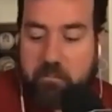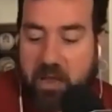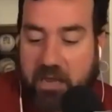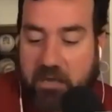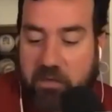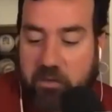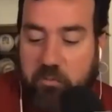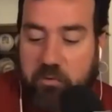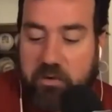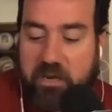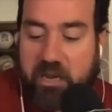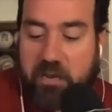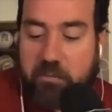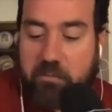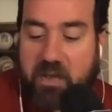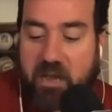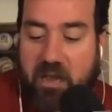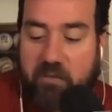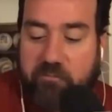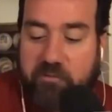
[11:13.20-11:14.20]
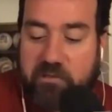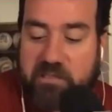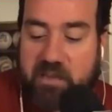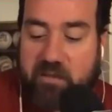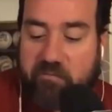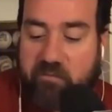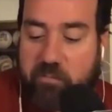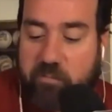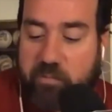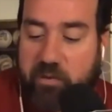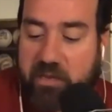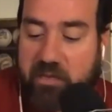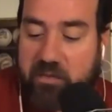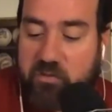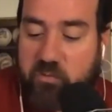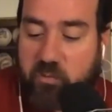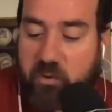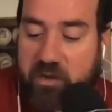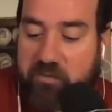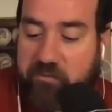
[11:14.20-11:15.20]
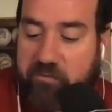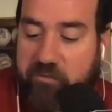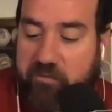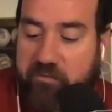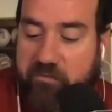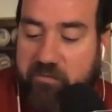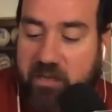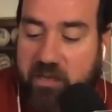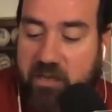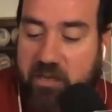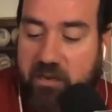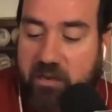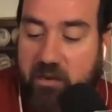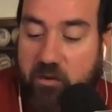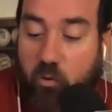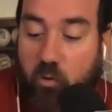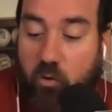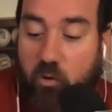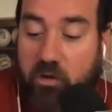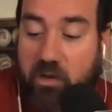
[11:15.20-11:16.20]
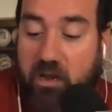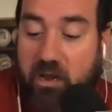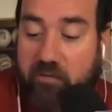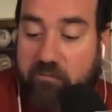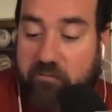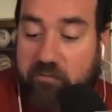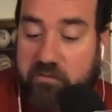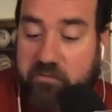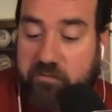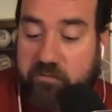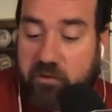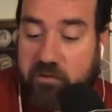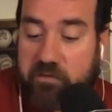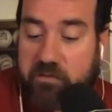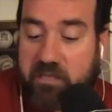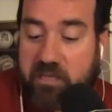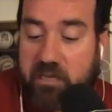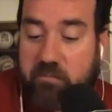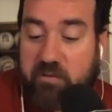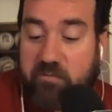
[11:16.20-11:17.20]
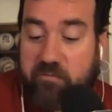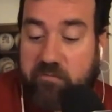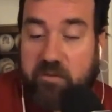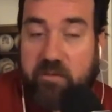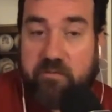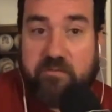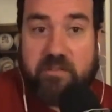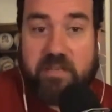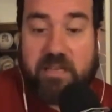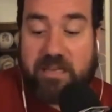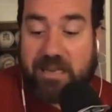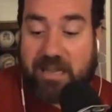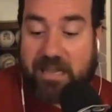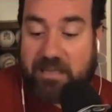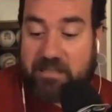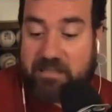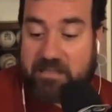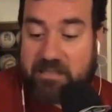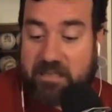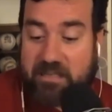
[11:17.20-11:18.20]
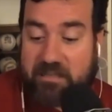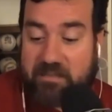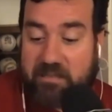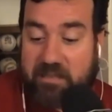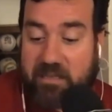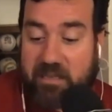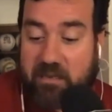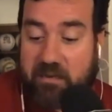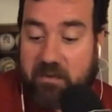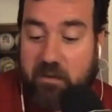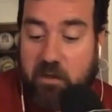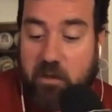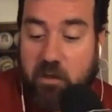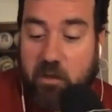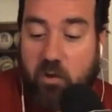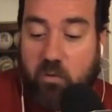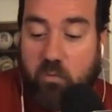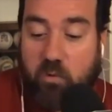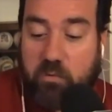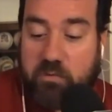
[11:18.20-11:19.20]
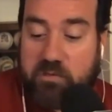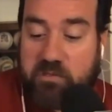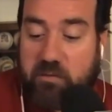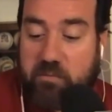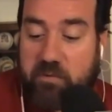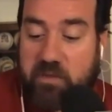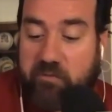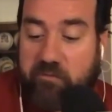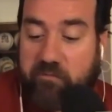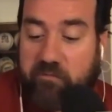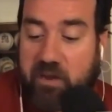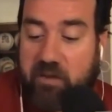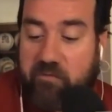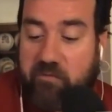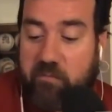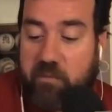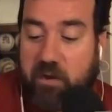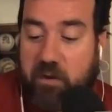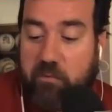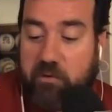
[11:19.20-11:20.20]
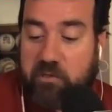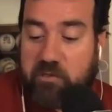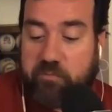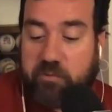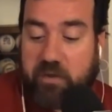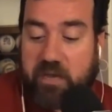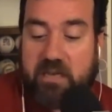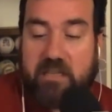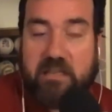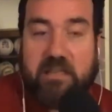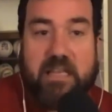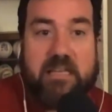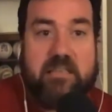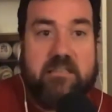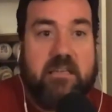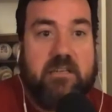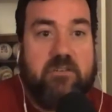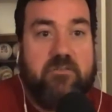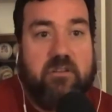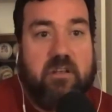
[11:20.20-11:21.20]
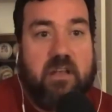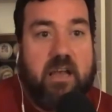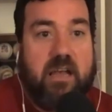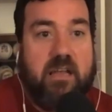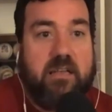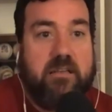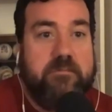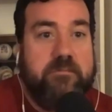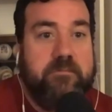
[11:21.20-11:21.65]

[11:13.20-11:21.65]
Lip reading: Matt, you were named conference MVP in 2015 and all conference first team in 15 and 16. What were some of your favorite memories playing at Lake Central High?